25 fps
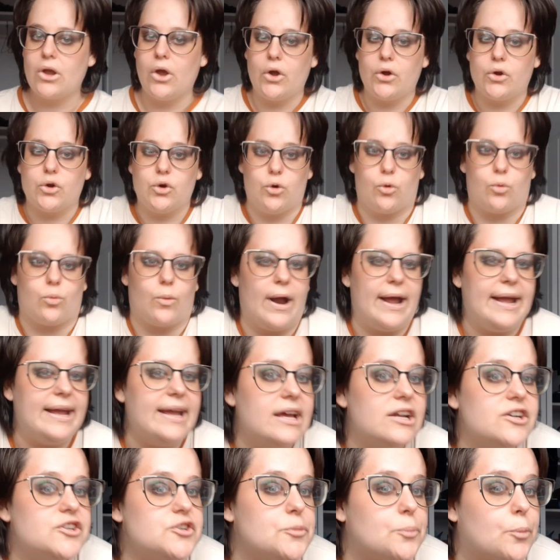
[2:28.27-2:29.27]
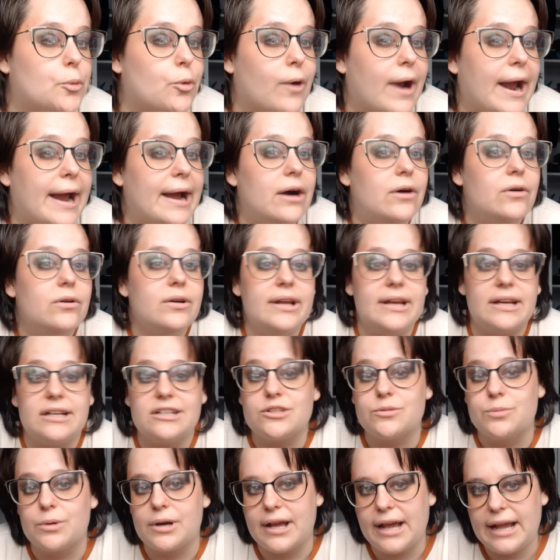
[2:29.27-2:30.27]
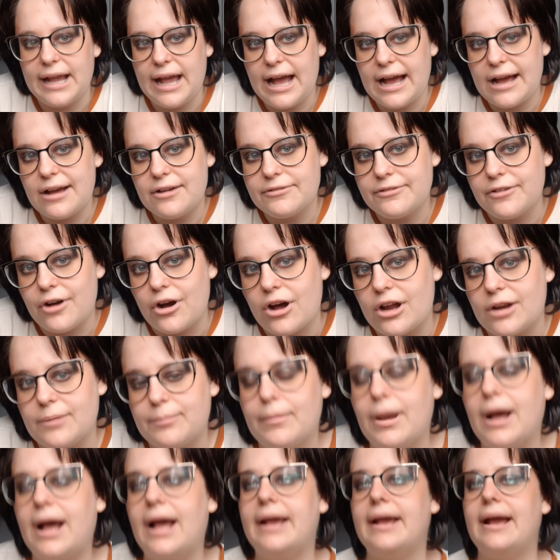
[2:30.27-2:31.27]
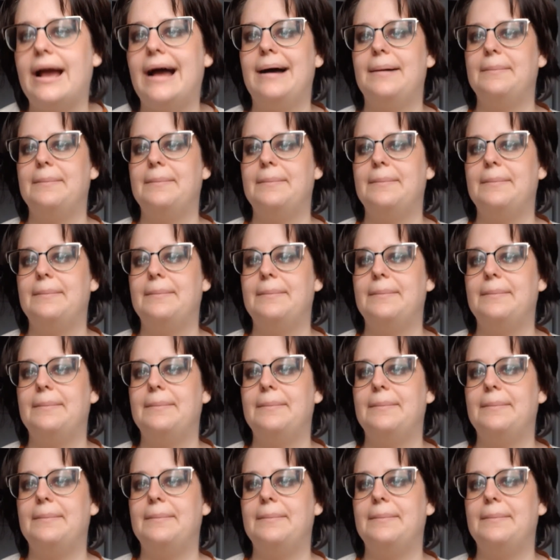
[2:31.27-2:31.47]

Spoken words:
grayish brown. It's what I have on my